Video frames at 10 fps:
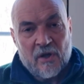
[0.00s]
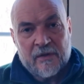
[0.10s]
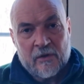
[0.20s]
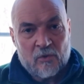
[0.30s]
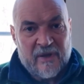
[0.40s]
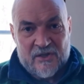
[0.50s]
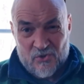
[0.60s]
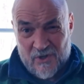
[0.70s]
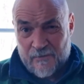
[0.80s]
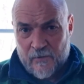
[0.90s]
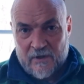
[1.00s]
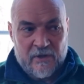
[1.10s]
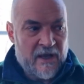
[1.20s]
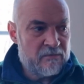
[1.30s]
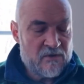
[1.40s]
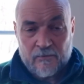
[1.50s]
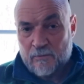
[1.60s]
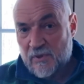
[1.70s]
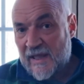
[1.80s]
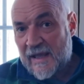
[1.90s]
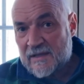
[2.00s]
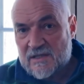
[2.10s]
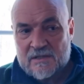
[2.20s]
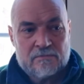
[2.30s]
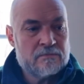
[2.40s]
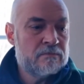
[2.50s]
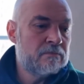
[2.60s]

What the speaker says: but all the other beds are different. They have different plants,